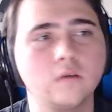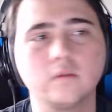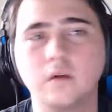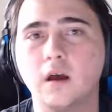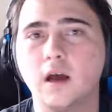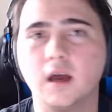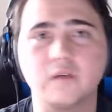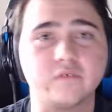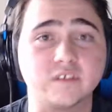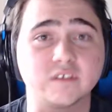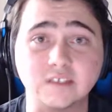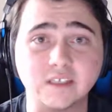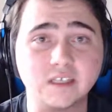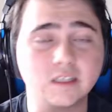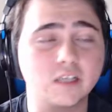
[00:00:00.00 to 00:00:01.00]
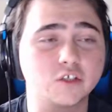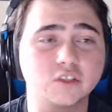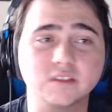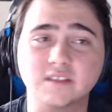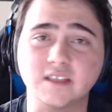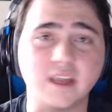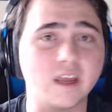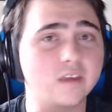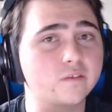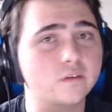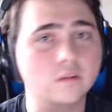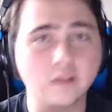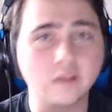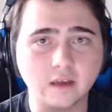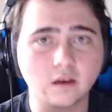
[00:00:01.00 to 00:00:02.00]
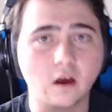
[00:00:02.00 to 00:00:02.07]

If it's League of Legends, gank their lane